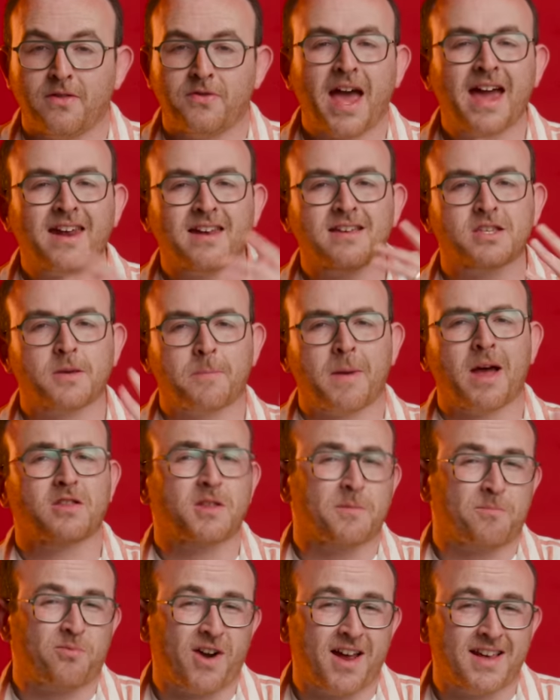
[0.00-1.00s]
That is about
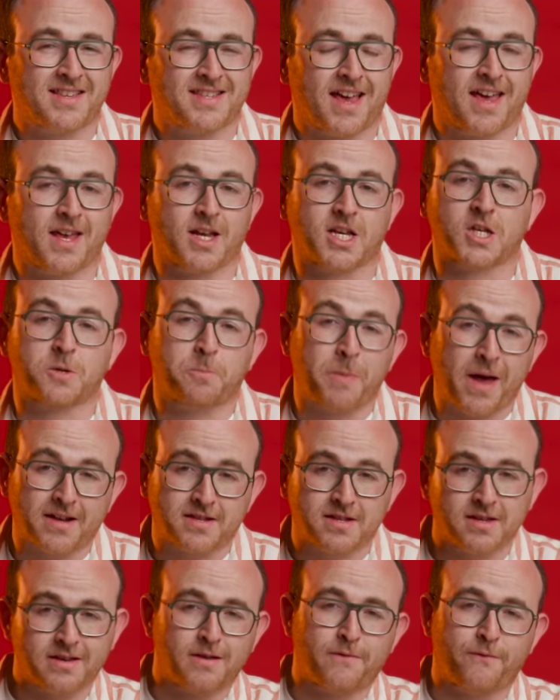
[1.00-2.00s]
the price I
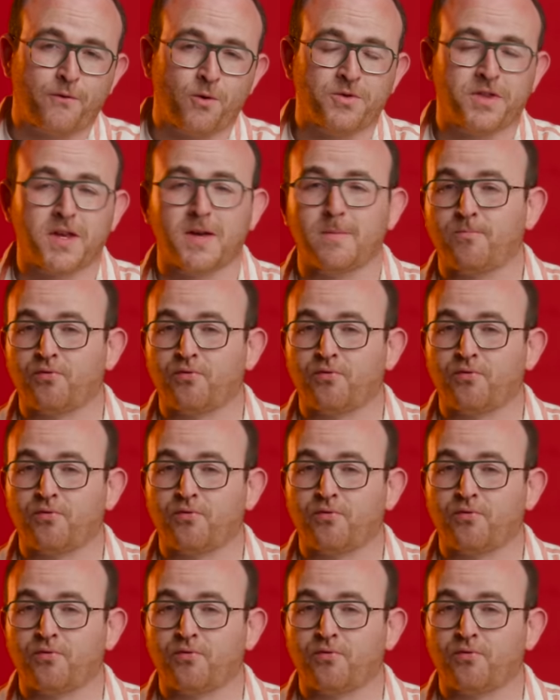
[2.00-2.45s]
expected for the